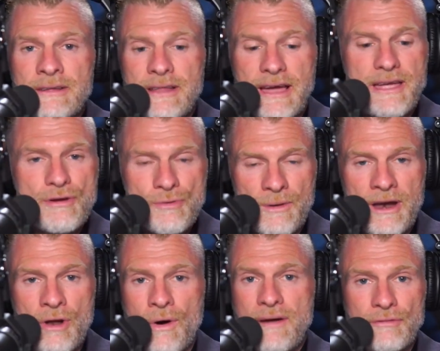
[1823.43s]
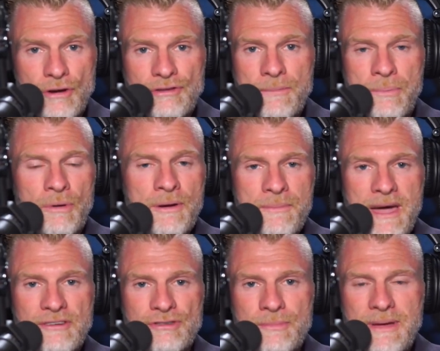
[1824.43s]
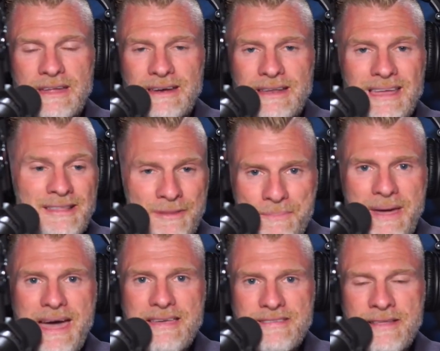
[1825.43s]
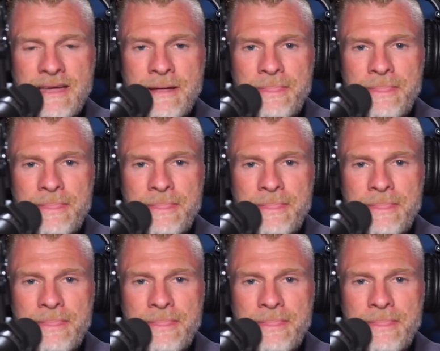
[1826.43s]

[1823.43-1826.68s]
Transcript: Like, here's what I know. I've looked at porn and masturbated in the past,